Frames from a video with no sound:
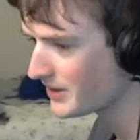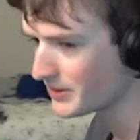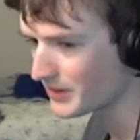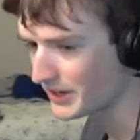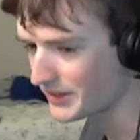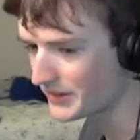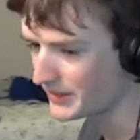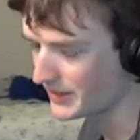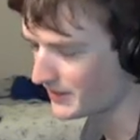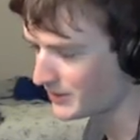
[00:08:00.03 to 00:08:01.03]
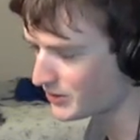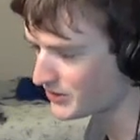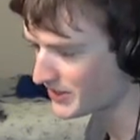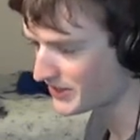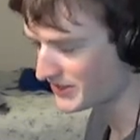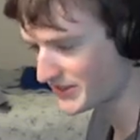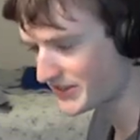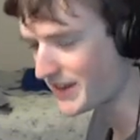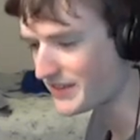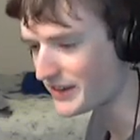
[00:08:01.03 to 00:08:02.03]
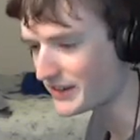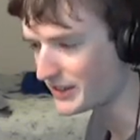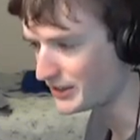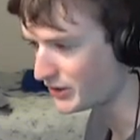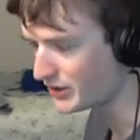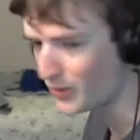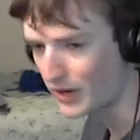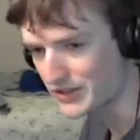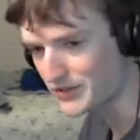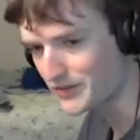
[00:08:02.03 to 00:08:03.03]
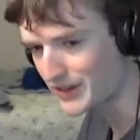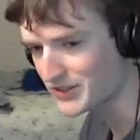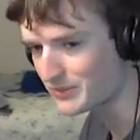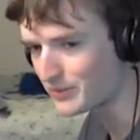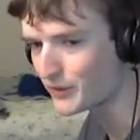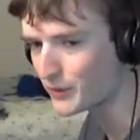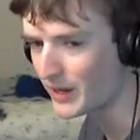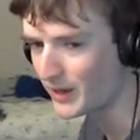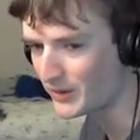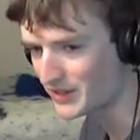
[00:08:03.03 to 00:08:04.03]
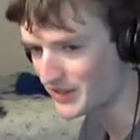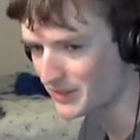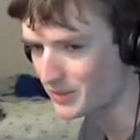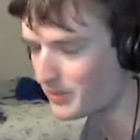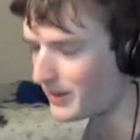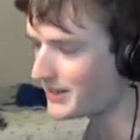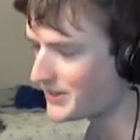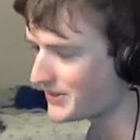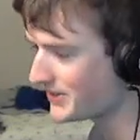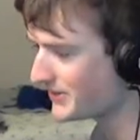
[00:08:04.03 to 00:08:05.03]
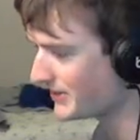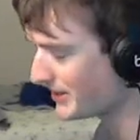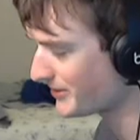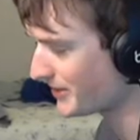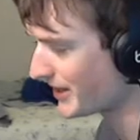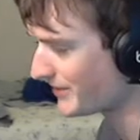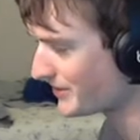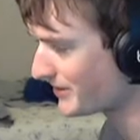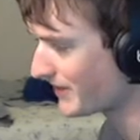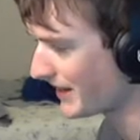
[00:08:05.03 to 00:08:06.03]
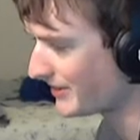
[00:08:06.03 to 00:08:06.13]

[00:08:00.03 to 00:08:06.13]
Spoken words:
Right? And then you're just going to stay there, and you're going to watch Vexen move around, and then I'm going to pause, like, right after that,